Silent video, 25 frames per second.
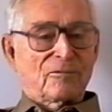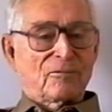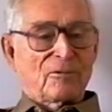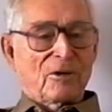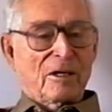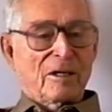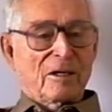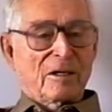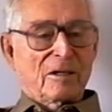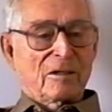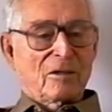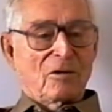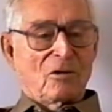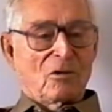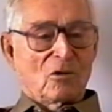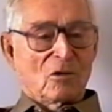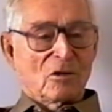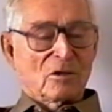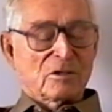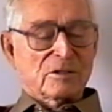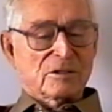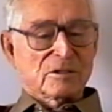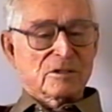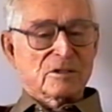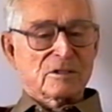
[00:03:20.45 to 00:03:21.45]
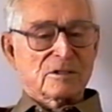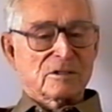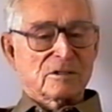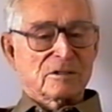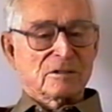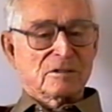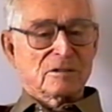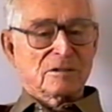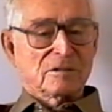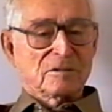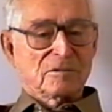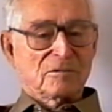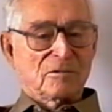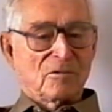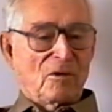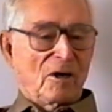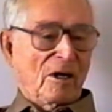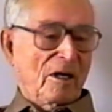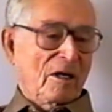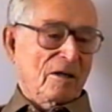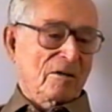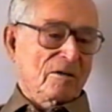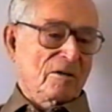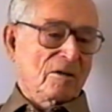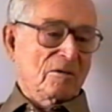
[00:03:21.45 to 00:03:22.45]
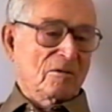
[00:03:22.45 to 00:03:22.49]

found horses and ground.